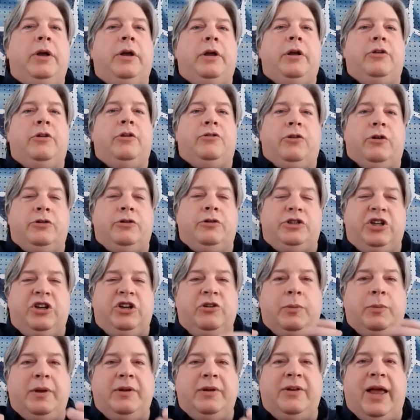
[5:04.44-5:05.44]
So she's
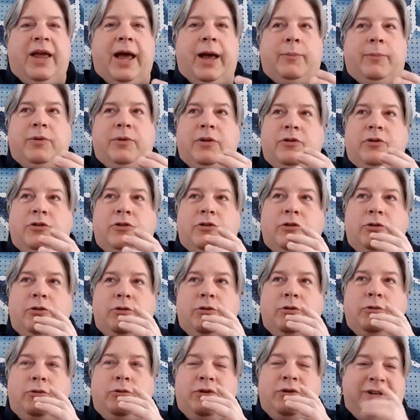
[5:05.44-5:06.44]
been tapped
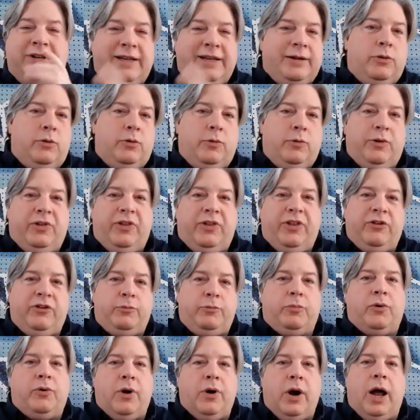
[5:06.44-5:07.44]
to deal with this
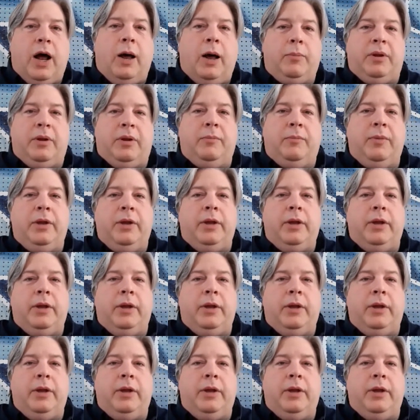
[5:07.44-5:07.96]
problem.